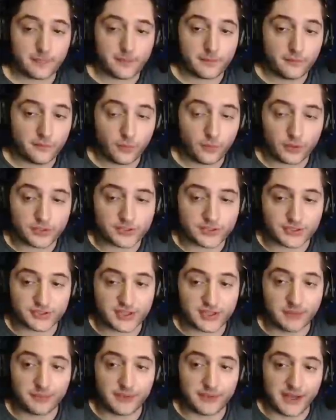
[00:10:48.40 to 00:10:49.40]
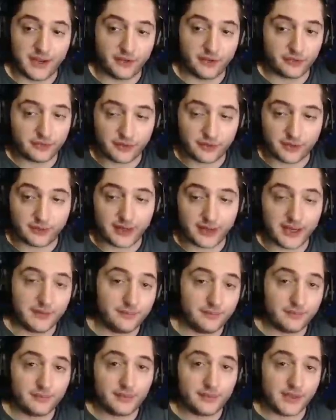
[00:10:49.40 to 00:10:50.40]
Forts are something else. Okay,
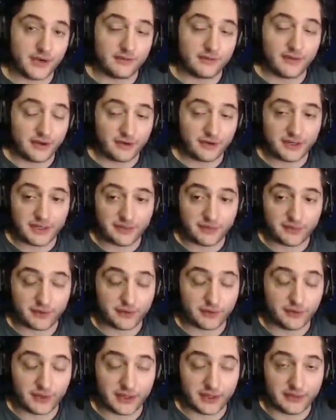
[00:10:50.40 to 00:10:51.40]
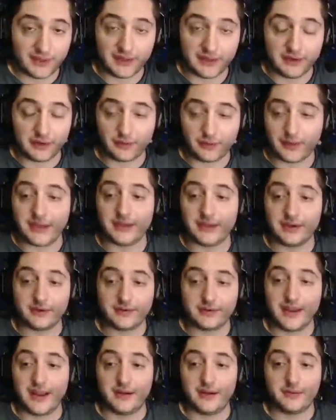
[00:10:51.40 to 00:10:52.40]
they're very difficult and they degrade your
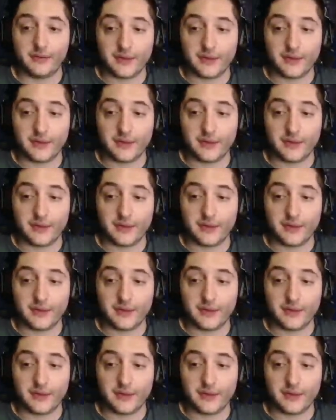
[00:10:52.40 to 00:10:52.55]
town.